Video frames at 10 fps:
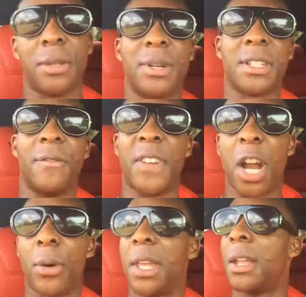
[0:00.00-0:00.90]
but it's a
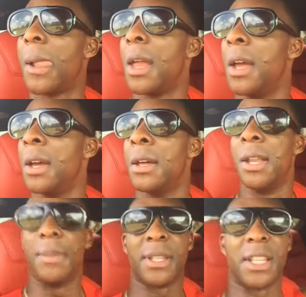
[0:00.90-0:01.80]
very,
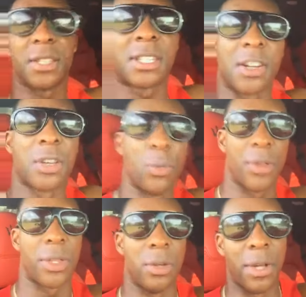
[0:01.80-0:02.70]
let me share something
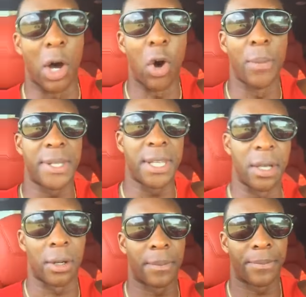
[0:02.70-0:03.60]
with you. The homes here,